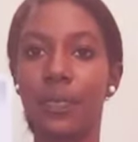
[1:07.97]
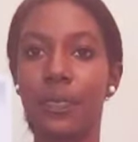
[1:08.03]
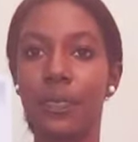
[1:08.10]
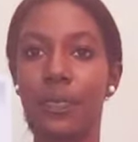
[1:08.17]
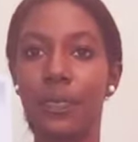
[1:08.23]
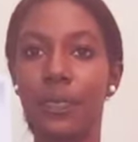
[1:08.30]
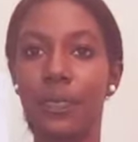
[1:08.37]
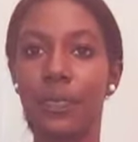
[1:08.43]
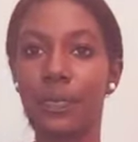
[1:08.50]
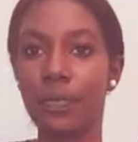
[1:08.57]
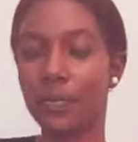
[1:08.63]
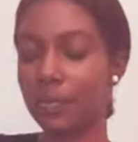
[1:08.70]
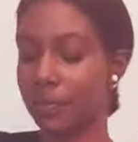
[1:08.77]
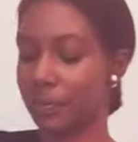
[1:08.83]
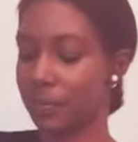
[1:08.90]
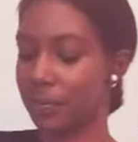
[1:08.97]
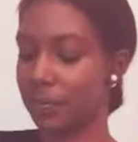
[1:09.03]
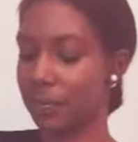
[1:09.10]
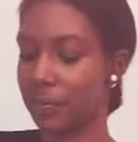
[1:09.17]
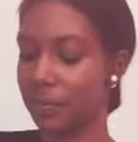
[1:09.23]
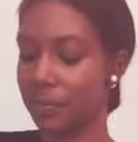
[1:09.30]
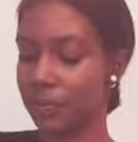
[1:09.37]

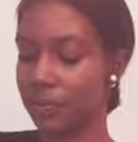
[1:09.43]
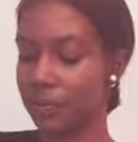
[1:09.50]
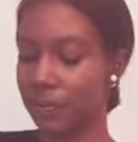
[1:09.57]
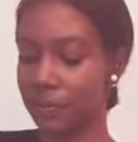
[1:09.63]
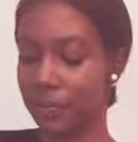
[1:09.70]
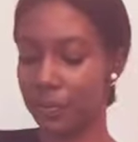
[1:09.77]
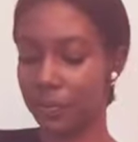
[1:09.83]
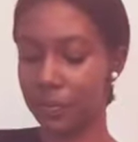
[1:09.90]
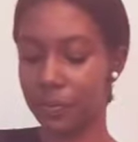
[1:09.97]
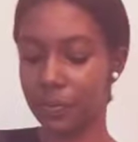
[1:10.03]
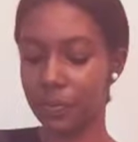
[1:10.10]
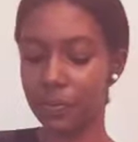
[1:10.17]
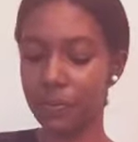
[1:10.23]
(no one is talking)